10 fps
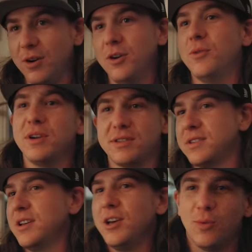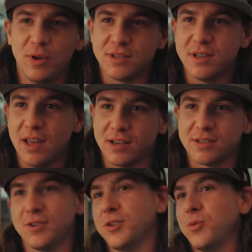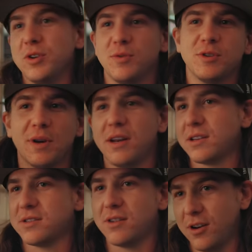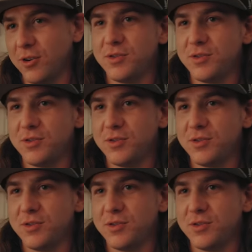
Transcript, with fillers: Oh, what's what's next? Or when's my next start?